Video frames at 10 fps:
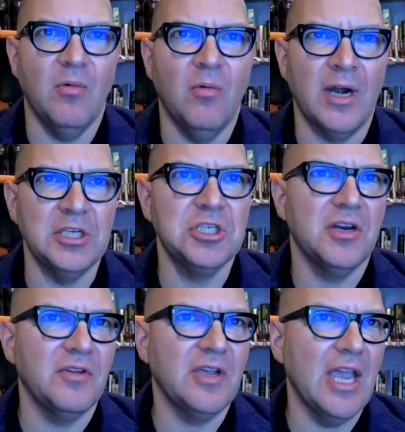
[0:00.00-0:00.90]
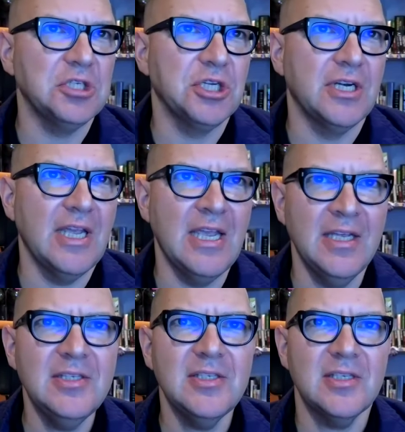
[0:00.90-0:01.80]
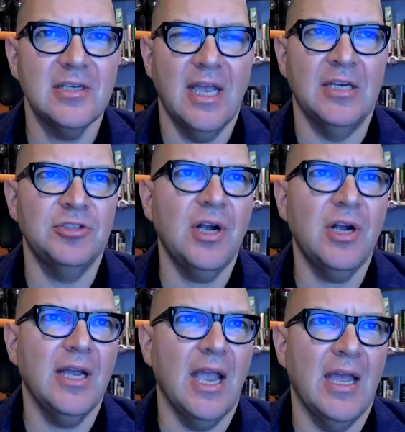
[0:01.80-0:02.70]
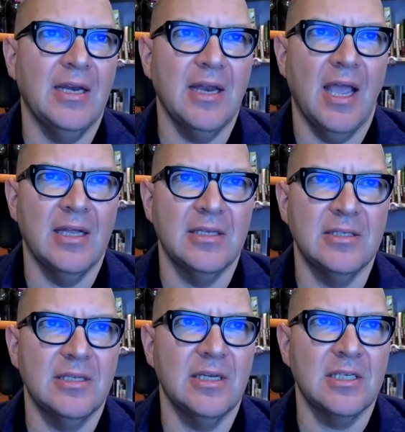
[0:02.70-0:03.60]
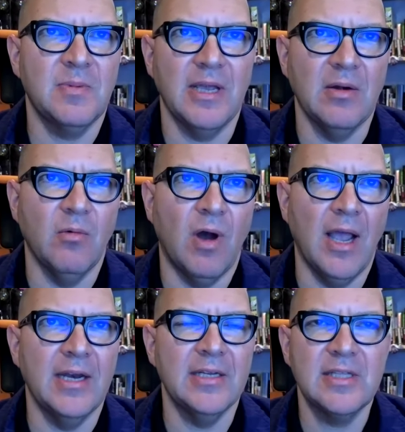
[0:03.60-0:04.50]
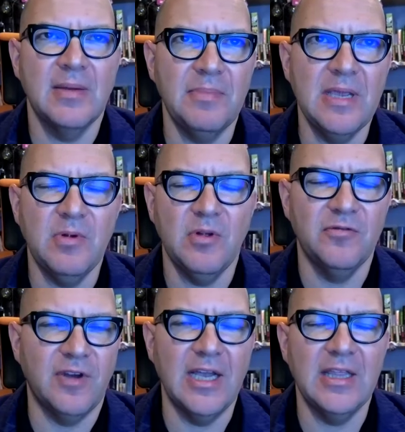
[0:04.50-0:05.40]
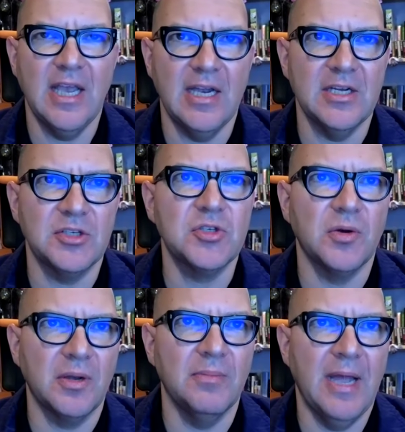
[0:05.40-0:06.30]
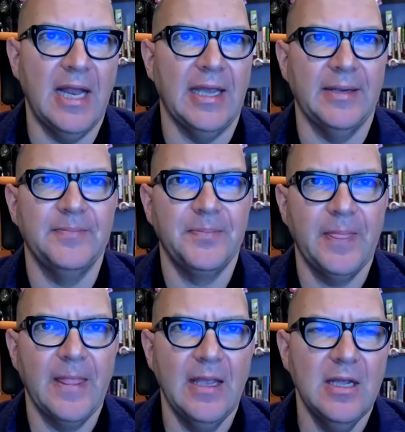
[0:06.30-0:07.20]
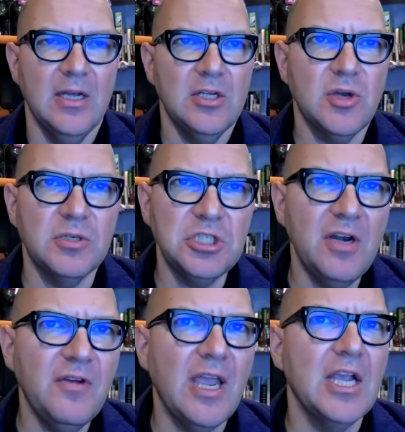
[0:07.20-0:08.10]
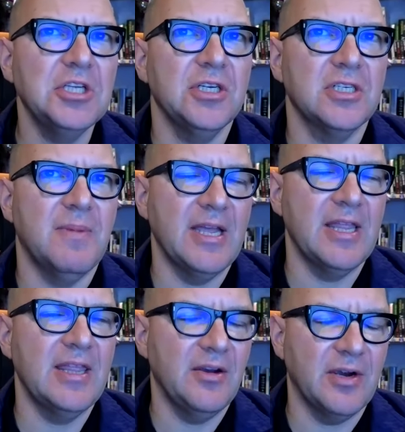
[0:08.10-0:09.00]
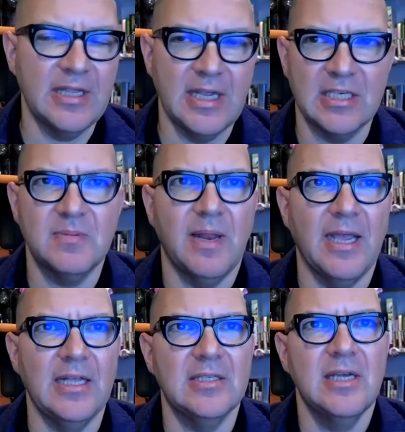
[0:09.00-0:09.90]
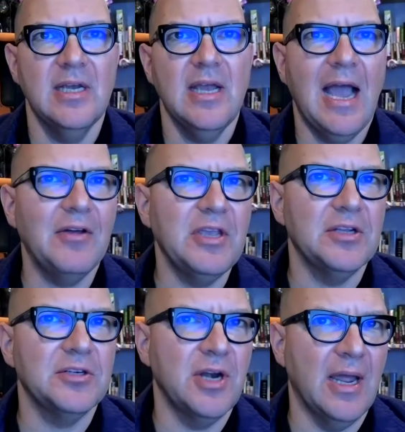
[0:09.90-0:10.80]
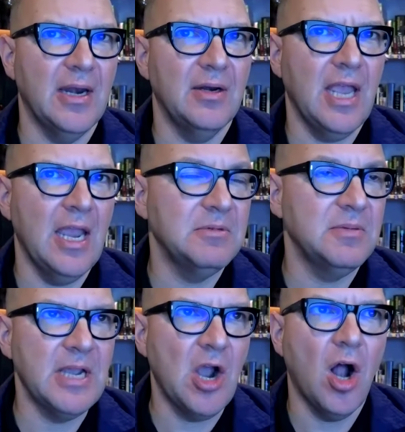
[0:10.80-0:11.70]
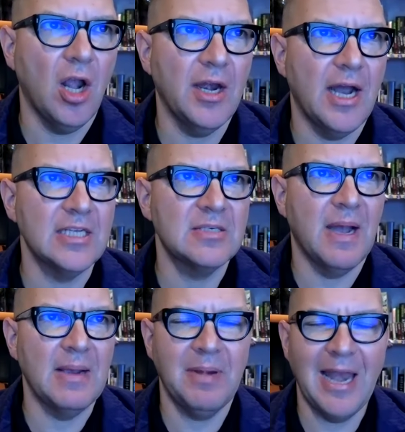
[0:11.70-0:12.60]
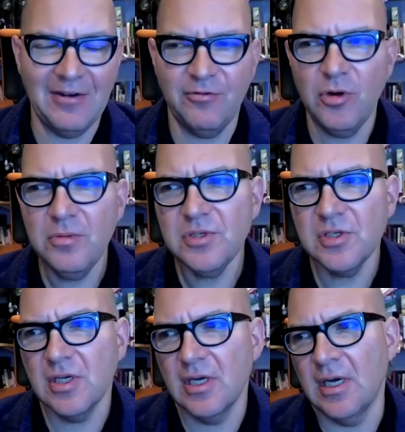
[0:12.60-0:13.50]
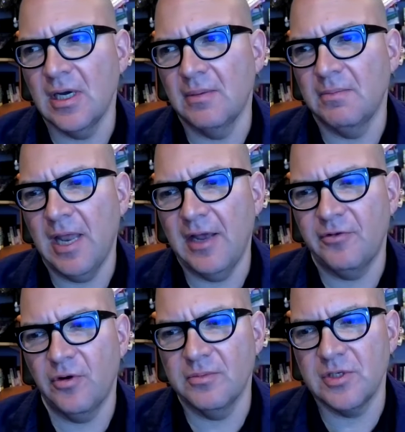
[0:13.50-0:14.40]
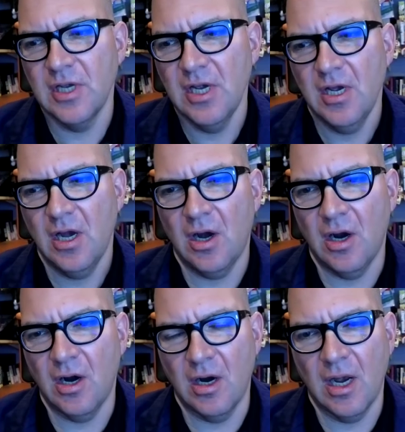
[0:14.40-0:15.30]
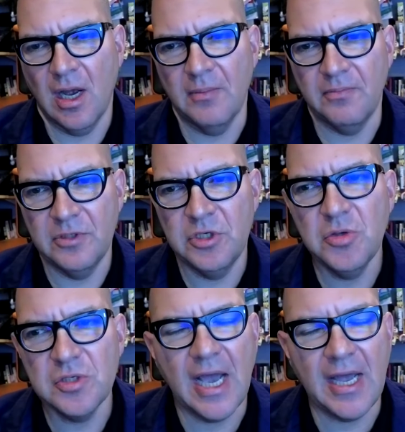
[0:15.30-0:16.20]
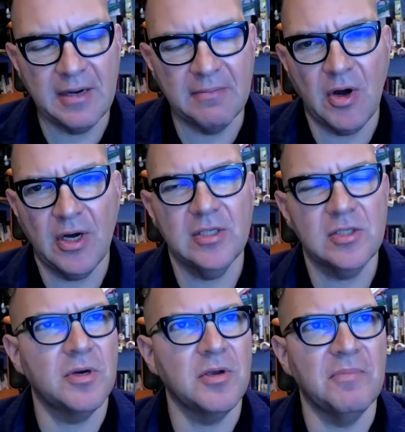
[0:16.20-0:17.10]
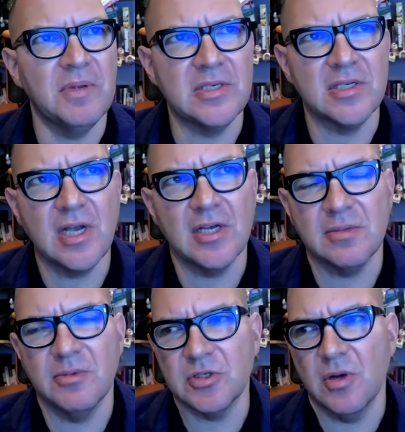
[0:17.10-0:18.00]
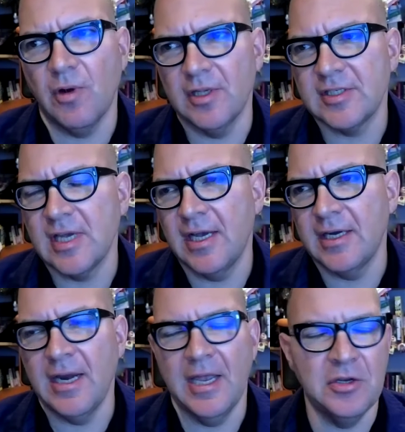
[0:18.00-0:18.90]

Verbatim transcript: what enshittification is and try and, and explain why it is that people find the idea so compelling. So enshittification is my theory that explains how the internet came to be colonized by platforms. Uh, platforms are uh, two-sided markets where you have business customers on one side and end